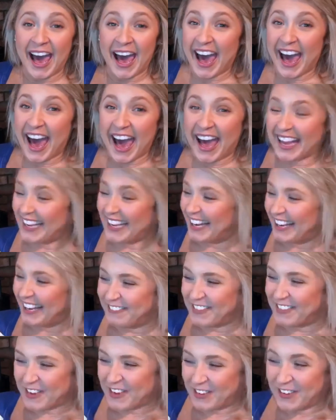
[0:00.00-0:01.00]
I
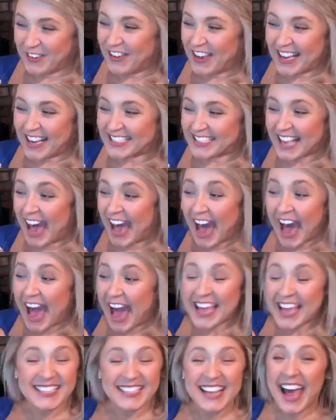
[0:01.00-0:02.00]
love you as
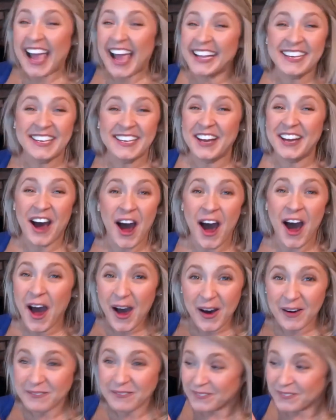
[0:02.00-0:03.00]
high as I can
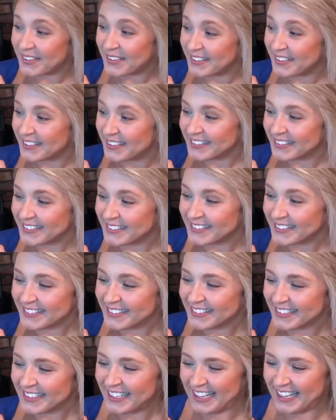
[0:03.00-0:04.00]
hop,
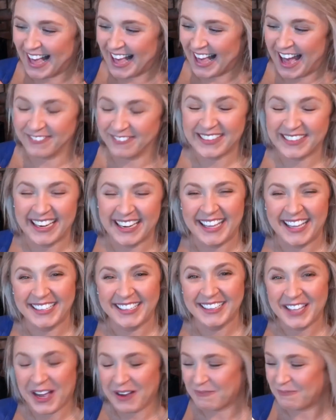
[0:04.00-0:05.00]
laughed
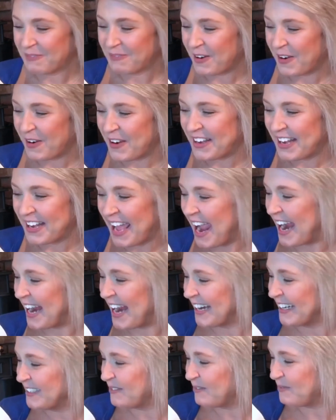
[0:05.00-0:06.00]
Little Nut Brown
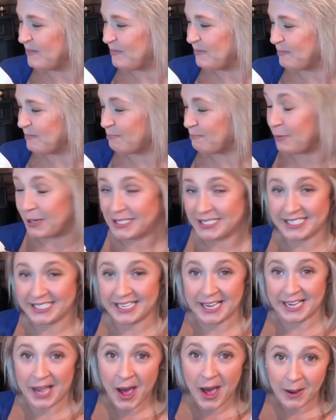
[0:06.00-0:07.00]
Hare,
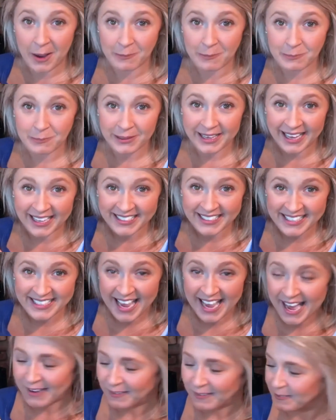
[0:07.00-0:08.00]
bouncing up and
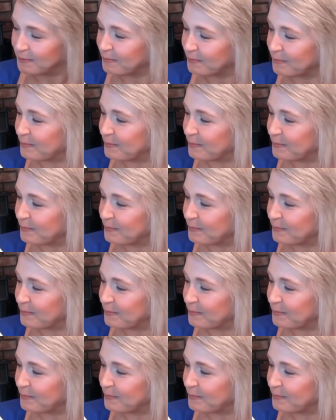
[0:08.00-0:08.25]
down.